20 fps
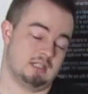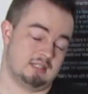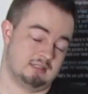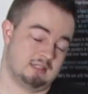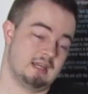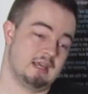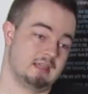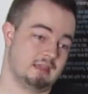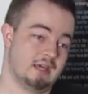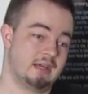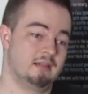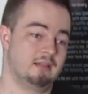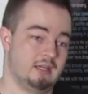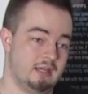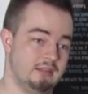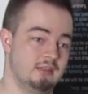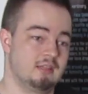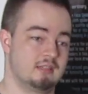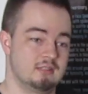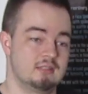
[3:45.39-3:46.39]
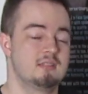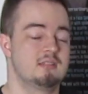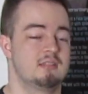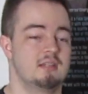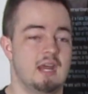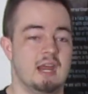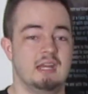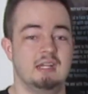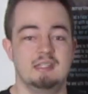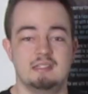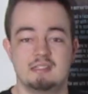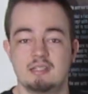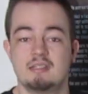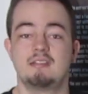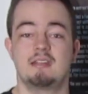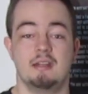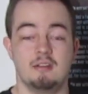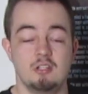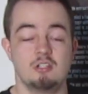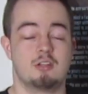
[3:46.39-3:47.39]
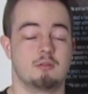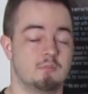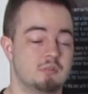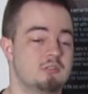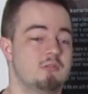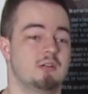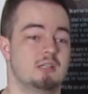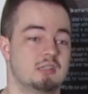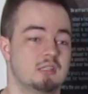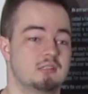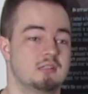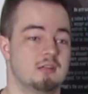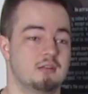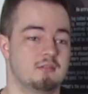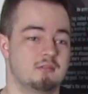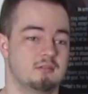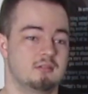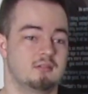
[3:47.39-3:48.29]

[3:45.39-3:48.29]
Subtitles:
I say that like there's any distinction between the two.